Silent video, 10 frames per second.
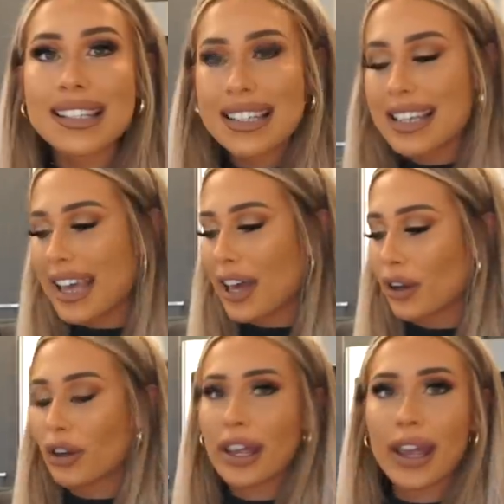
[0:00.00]
tea
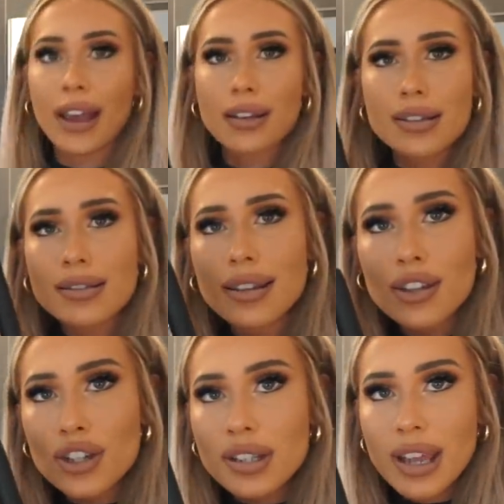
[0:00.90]
kettle and let's
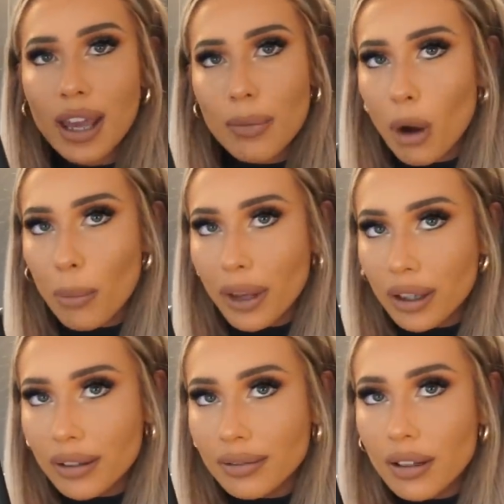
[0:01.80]
just take a
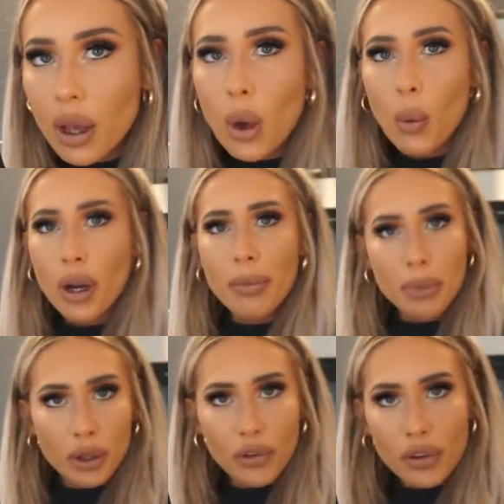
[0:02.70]
moment. What a
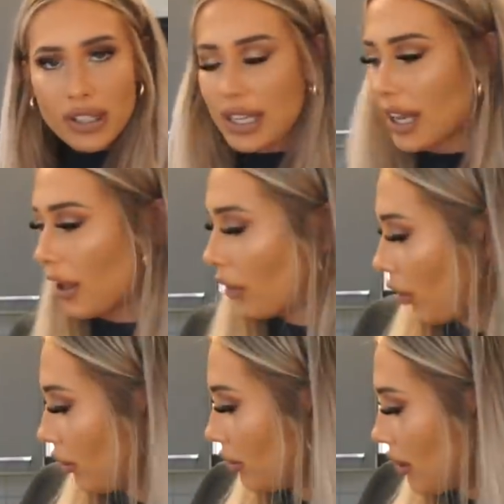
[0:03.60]
beautiful tea
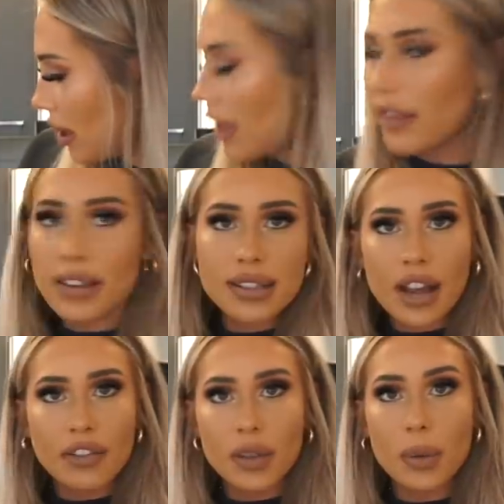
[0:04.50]
kettle. This
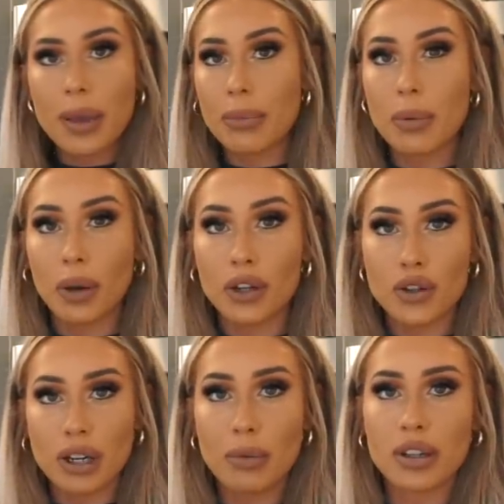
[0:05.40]
definitely will make me want to
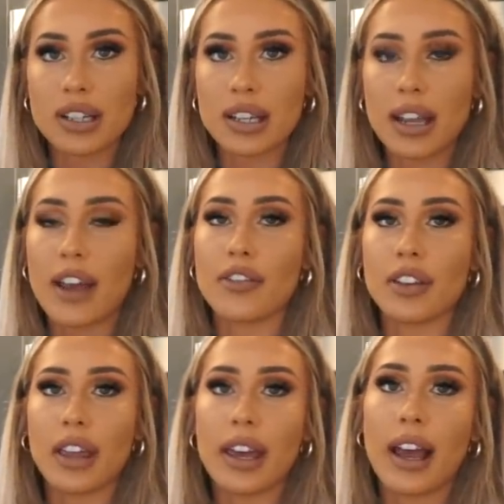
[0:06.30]
drink more tea. I feel
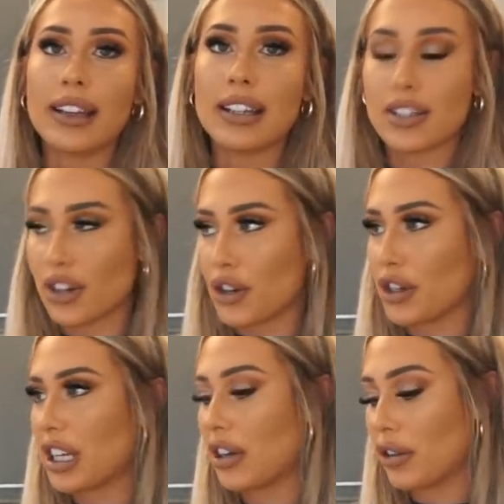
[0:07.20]
like I need to start
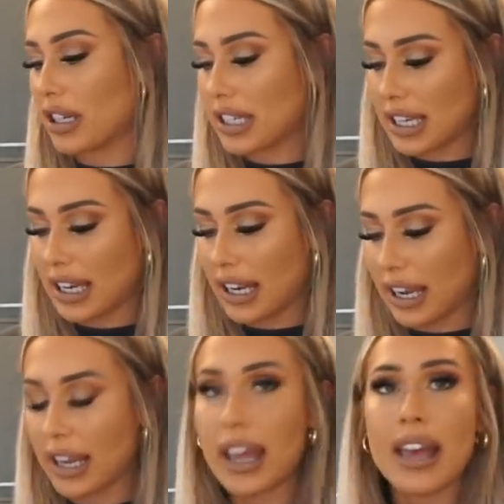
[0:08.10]
drinking green tea at
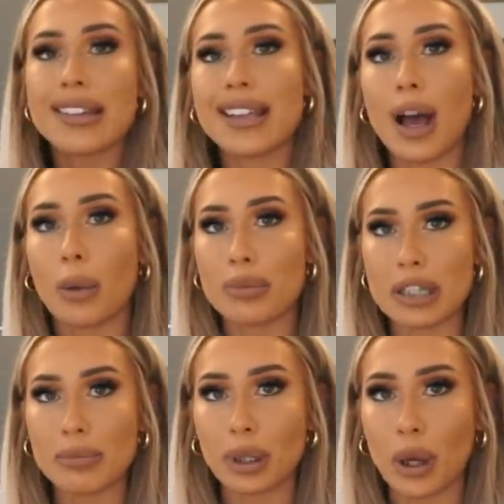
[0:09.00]
night to help
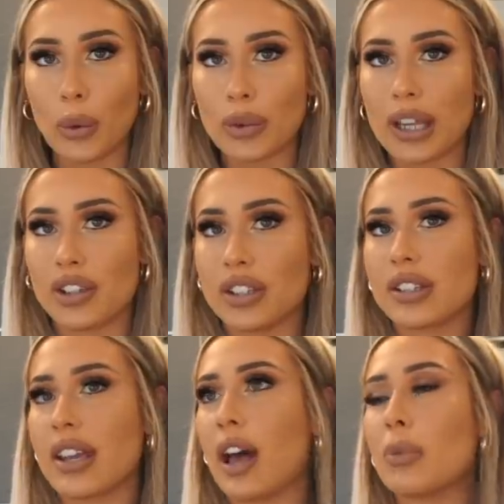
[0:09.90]
de-bloat and just,
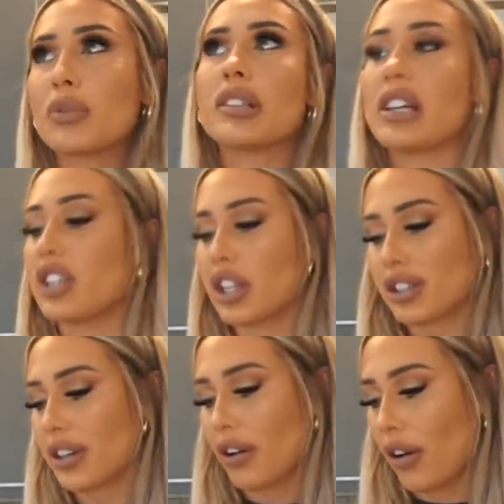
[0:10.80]
it helps with
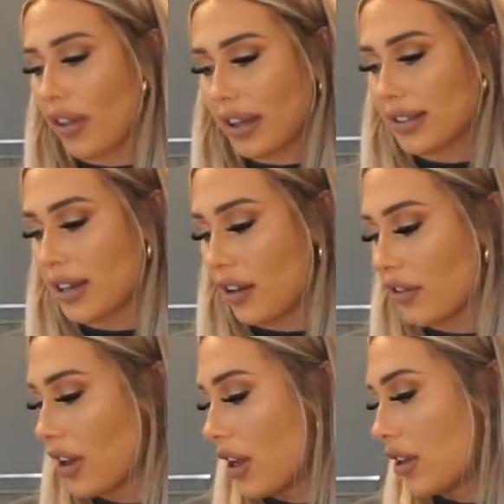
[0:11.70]
digestion, all that
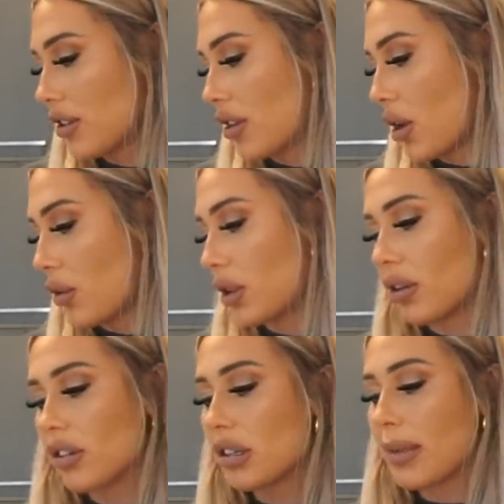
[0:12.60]
stuff. So you can
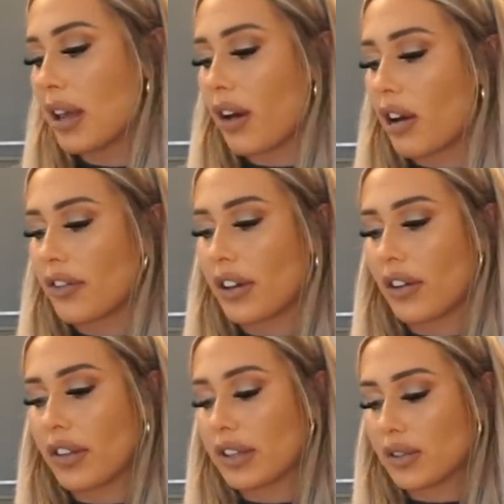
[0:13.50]
also make coffee
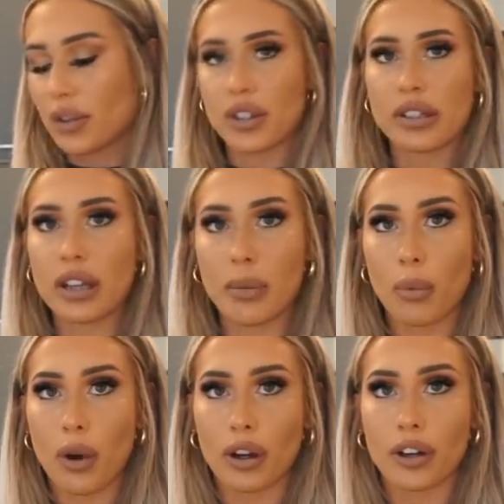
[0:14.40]
on this or just heat up
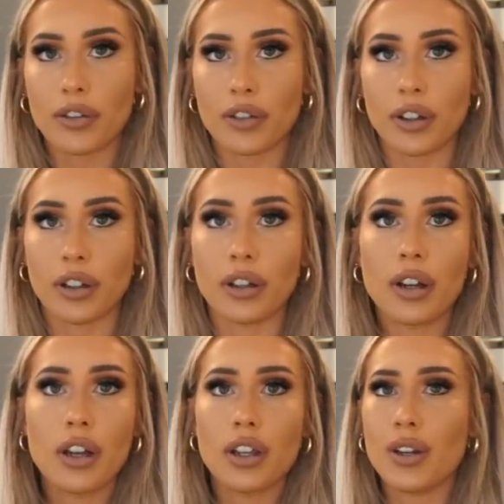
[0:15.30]
water for,
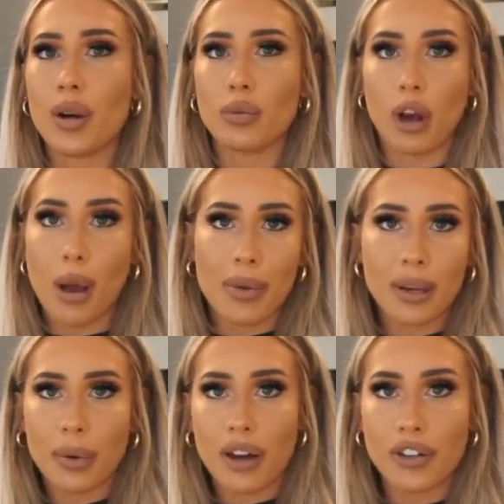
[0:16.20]
you know,
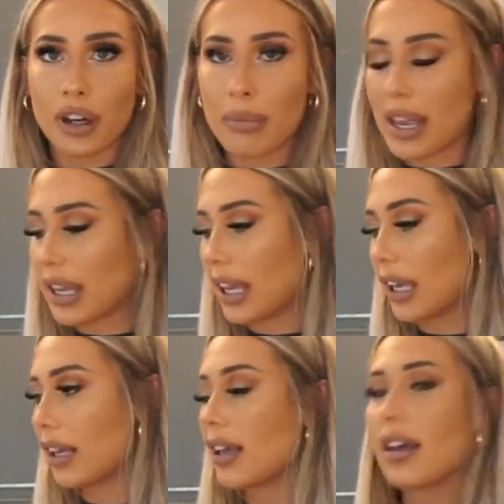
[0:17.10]
ramen, whatever you're
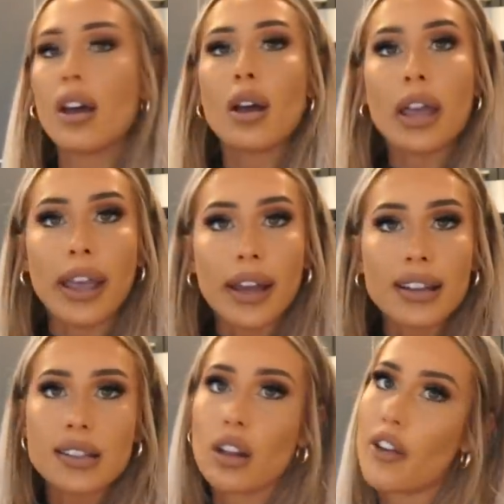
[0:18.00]
making. And
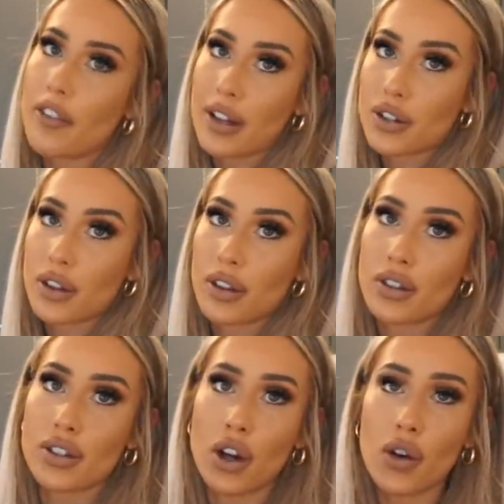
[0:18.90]
it's a lot faster than the
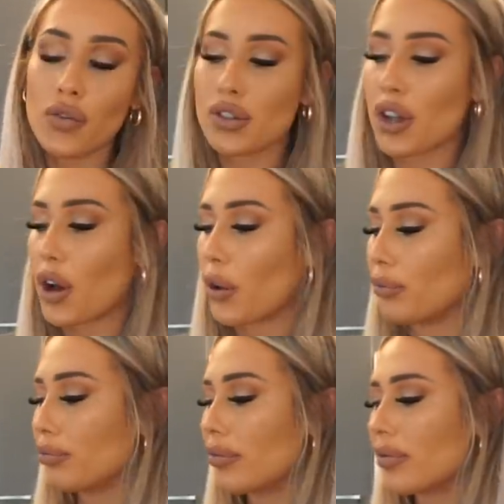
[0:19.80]
stove,
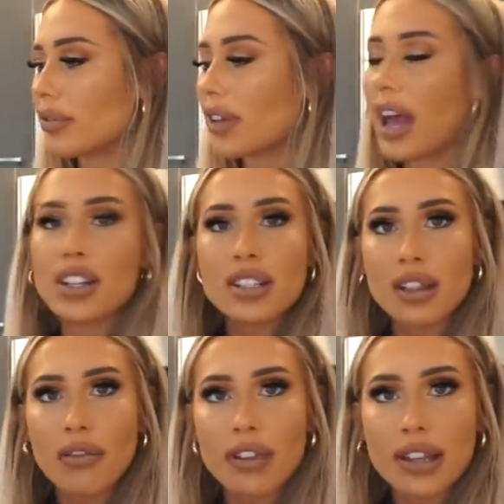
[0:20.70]
so I just
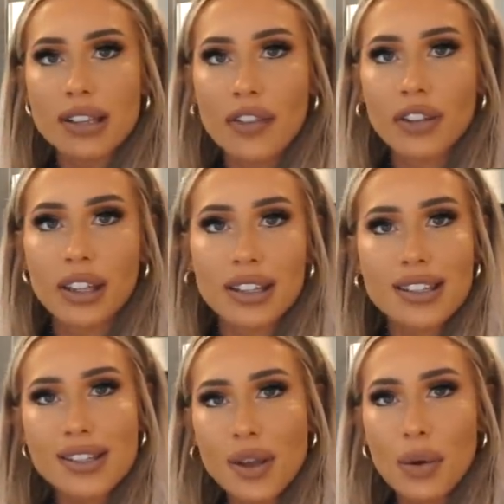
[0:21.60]
love this. I feel like this
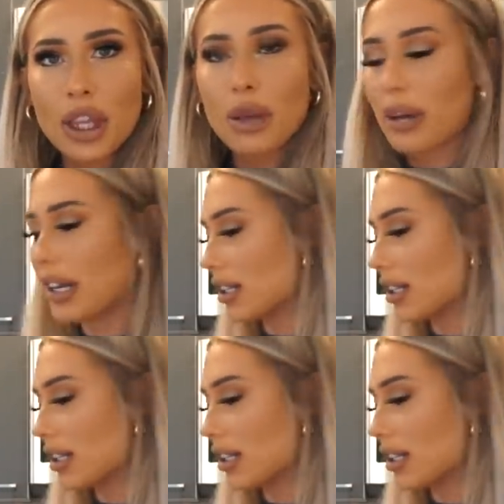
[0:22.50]
is so cute and it's